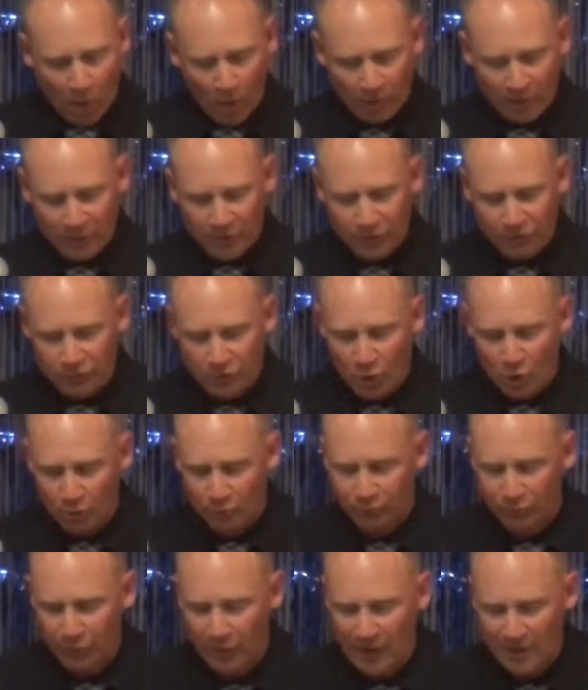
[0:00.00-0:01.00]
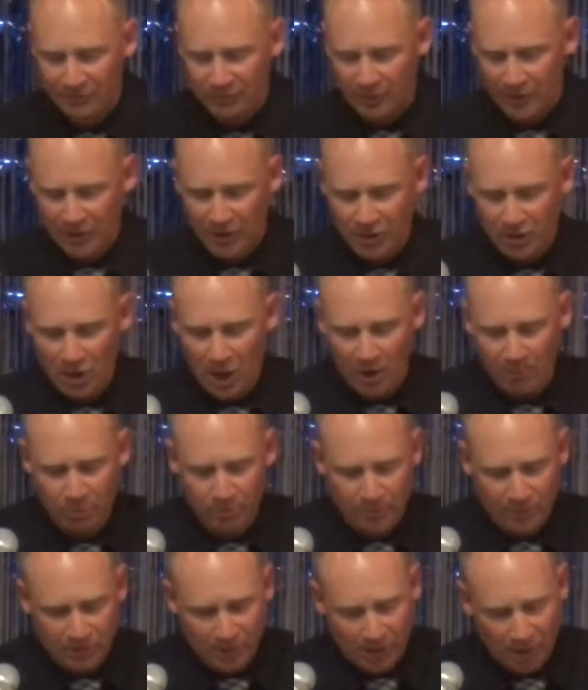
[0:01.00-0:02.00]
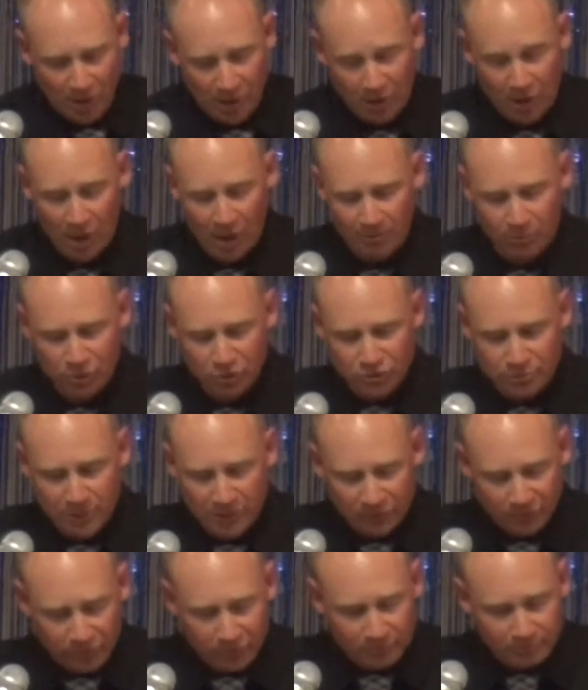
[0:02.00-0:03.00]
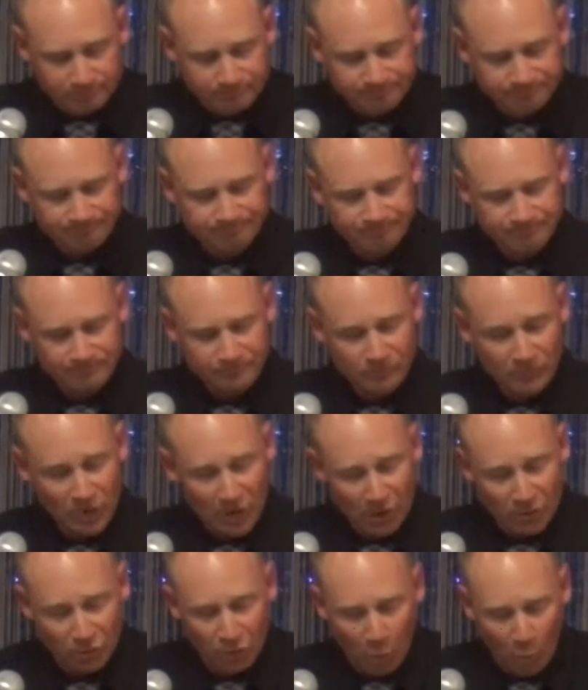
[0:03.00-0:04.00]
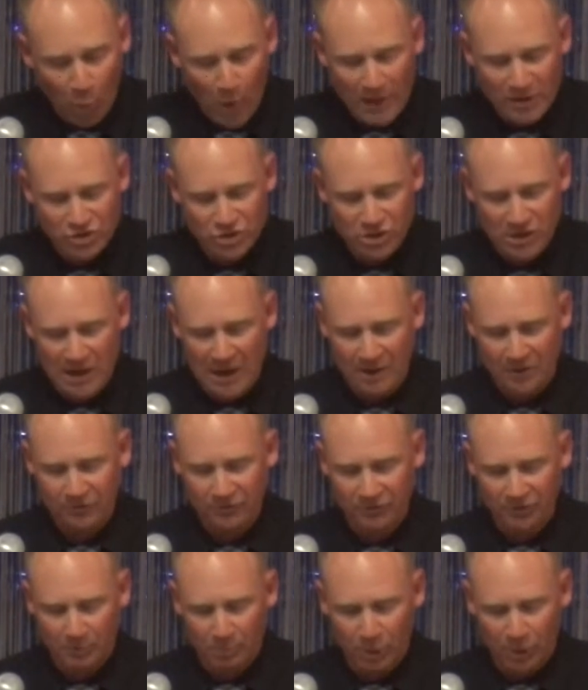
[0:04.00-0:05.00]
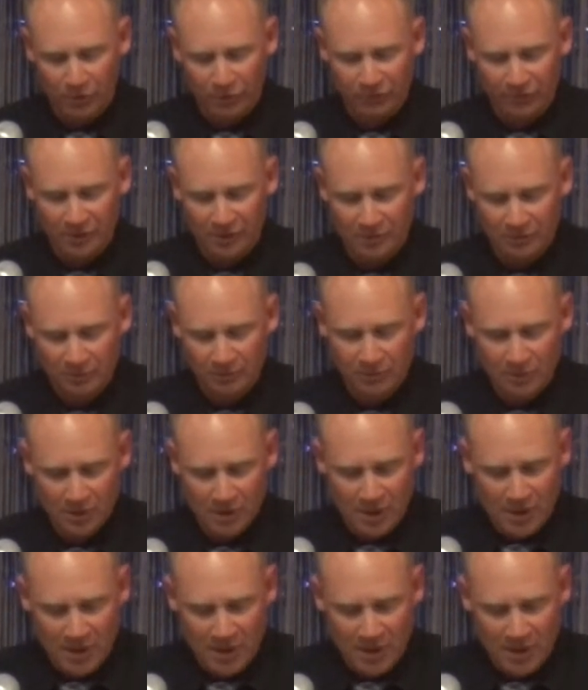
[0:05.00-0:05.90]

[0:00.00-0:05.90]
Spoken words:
While I was known for athletic accomplishments, the way she acts as a person